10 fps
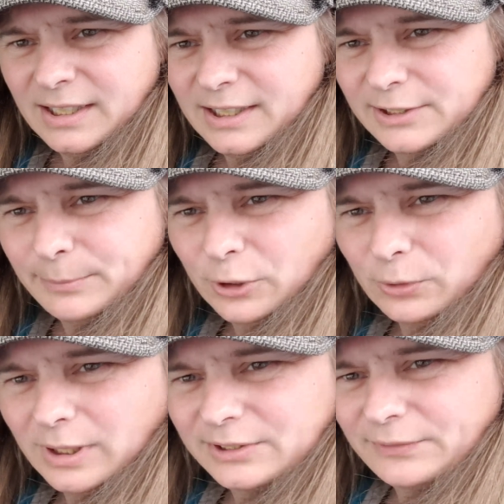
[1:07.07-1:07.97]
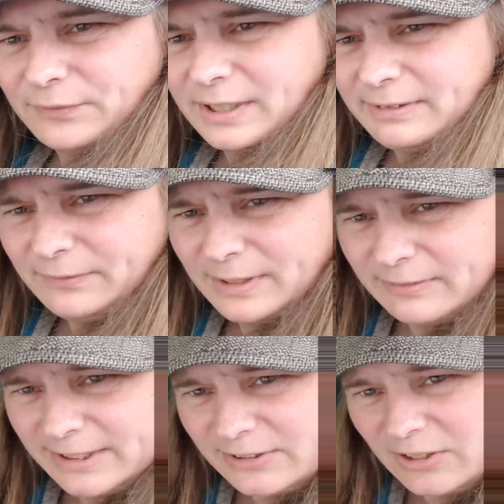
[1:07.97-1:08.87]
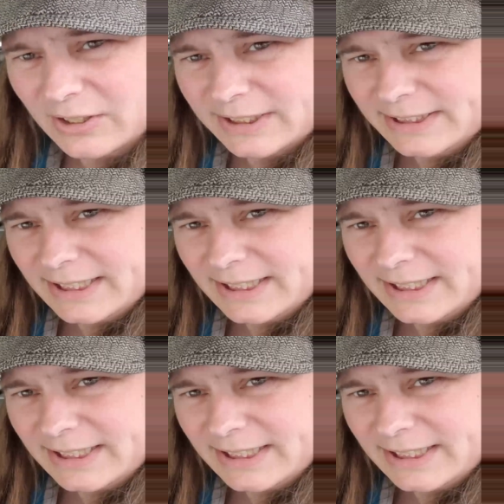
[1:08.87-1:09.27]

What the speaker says: This model has a very tidy